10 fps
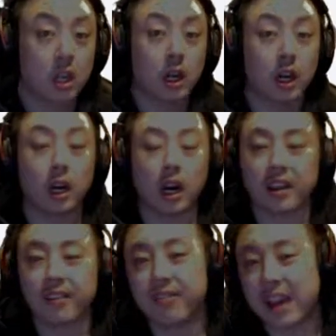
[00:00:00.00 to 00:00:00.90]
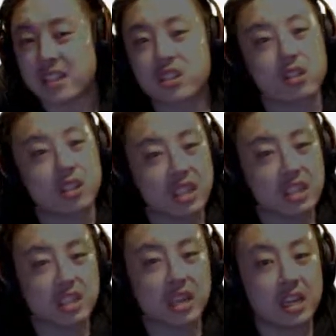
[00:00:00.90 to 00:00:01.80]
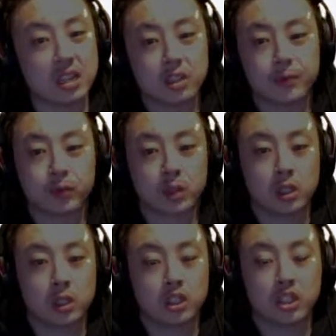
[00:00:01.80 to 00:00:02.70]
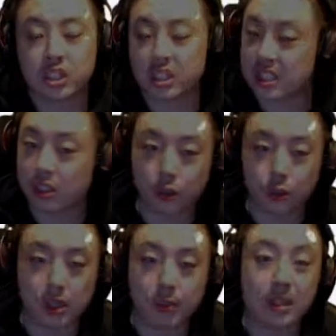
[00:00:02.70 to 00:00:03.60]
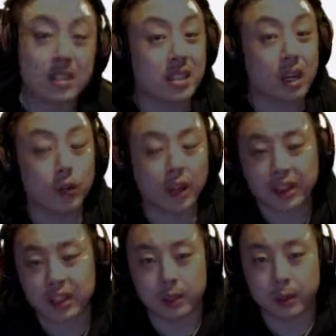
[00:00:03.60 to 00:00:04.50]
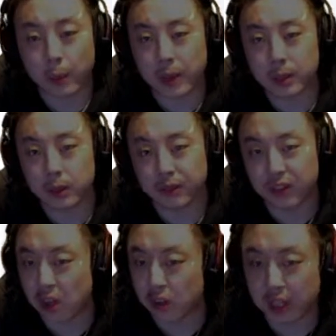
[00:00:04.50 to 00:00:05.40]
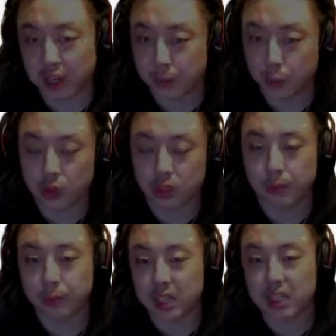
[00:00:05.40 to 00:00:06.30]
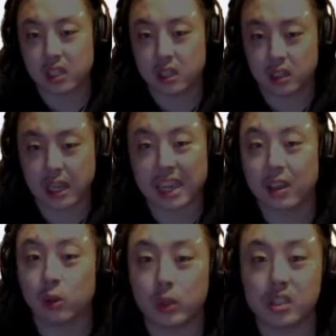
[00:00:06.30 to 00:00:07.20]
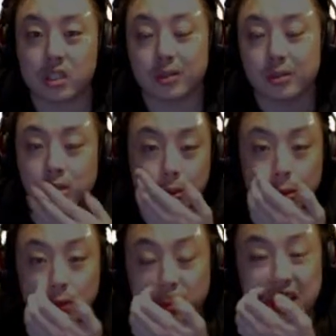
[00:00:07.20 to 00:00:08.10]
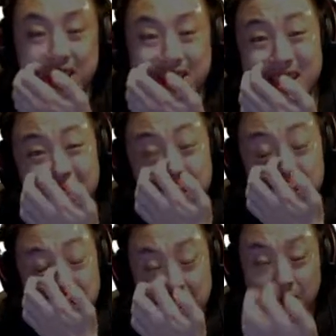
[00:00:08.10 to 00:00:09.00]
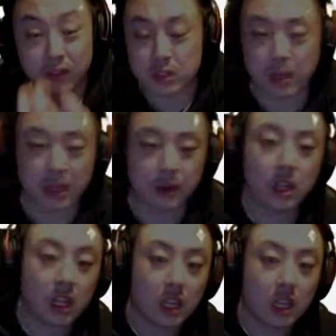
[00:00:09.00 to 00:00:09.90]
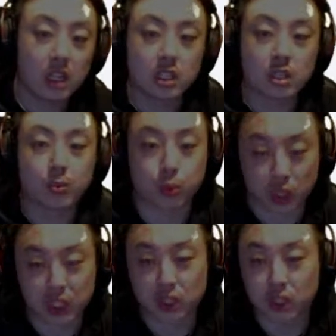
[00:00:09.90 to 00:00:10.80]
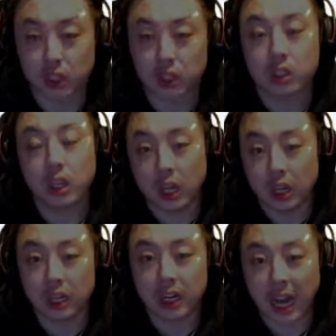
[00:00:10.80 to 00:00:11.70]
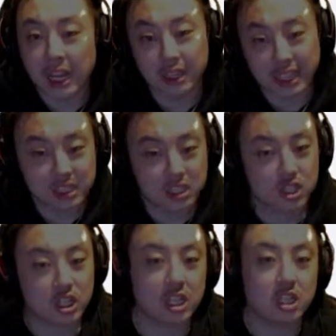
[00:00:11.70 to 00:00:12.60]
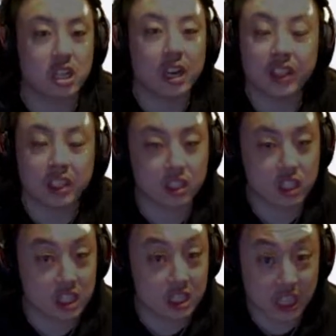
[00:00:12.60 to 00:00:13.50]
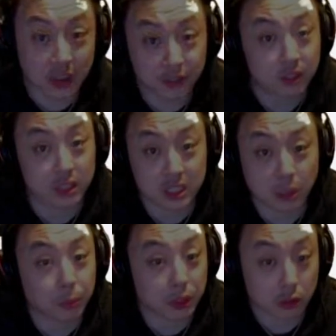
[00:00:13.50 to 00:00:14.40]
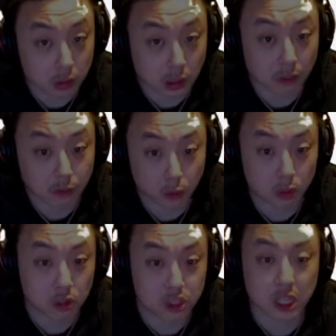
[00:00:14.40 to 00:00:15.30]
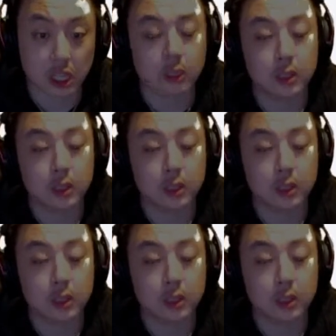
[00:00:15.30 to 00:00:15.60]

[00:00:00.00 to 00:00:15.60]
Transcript: on a faster Kisei, she's going to skill 3, be stealth, and then be able to follow that up with an immediate AoE skill 2 for that 60% defense pen. It's pretty good. I like this change. I think she's definitely something to look out for in RTA.